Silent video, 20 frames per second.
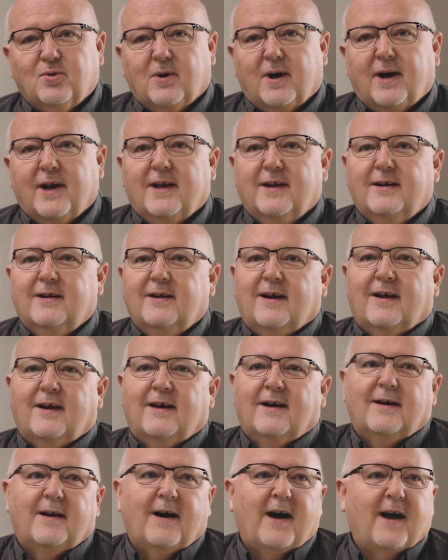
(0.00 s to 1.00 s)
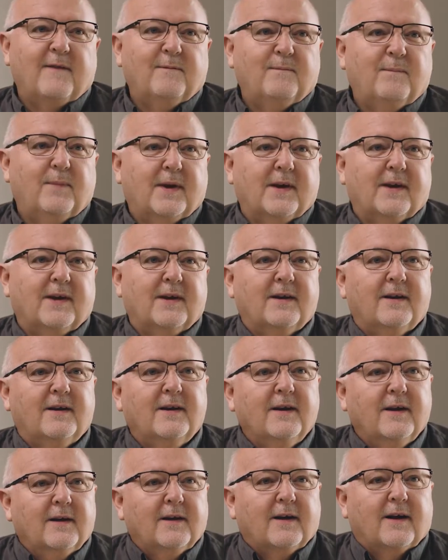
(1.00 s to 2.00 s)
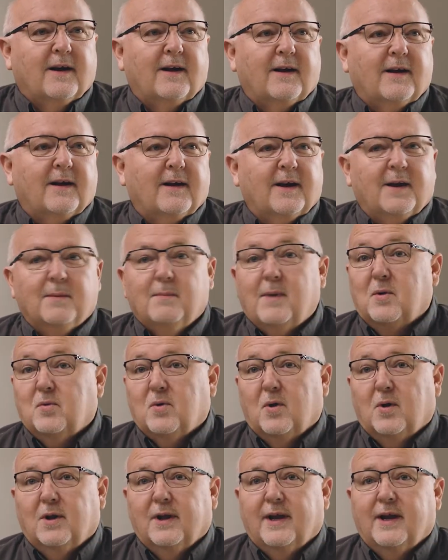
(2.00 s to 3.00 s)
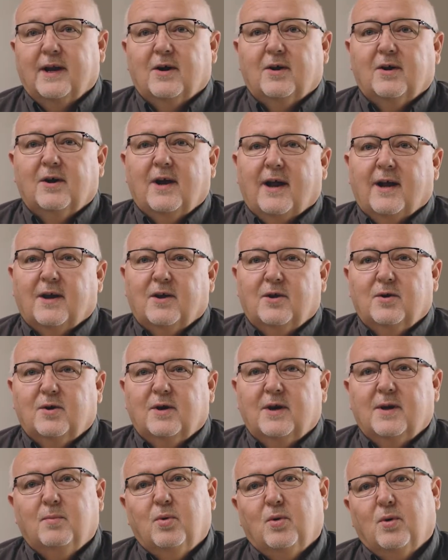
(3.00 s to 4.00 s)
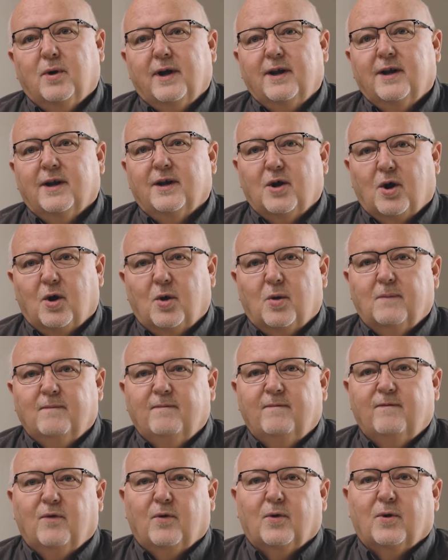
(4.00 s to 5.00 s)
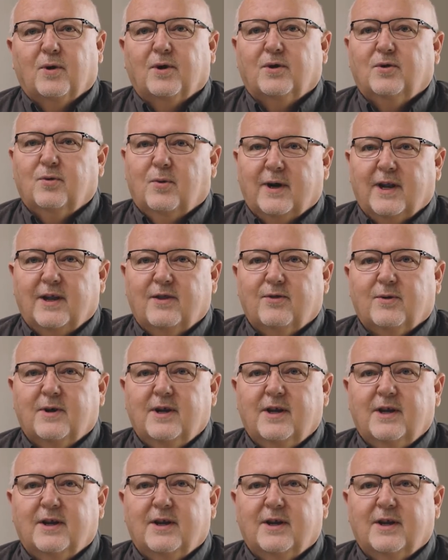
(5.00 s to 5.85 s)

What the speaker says: Ryan. I've been in my role here at UnityPoint at Home for 23